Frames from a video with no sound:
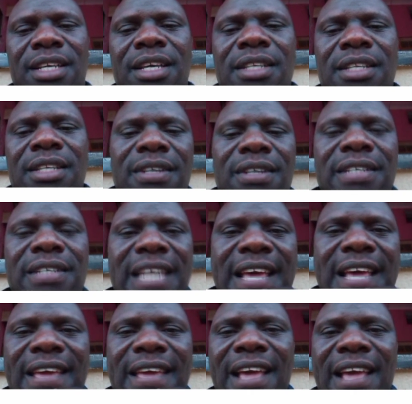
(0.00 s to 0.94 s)
So
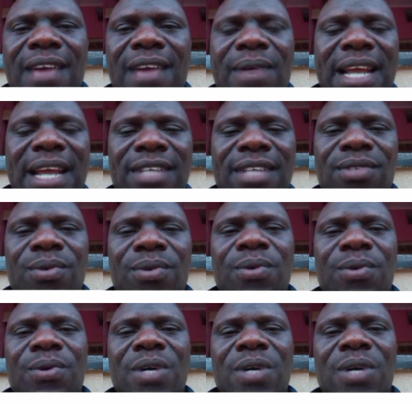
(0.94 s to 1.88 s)
today I want us
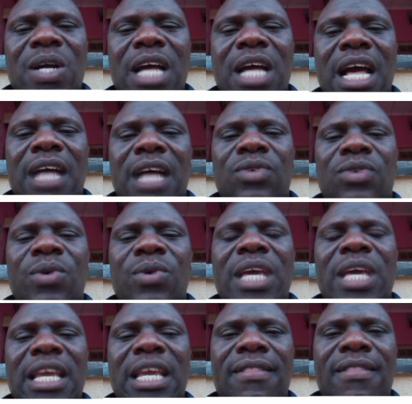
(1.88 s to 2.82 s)
to
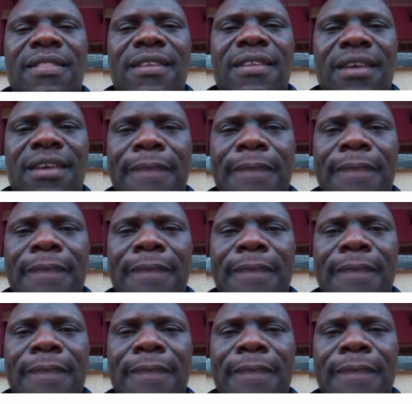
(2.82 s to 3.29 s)
end there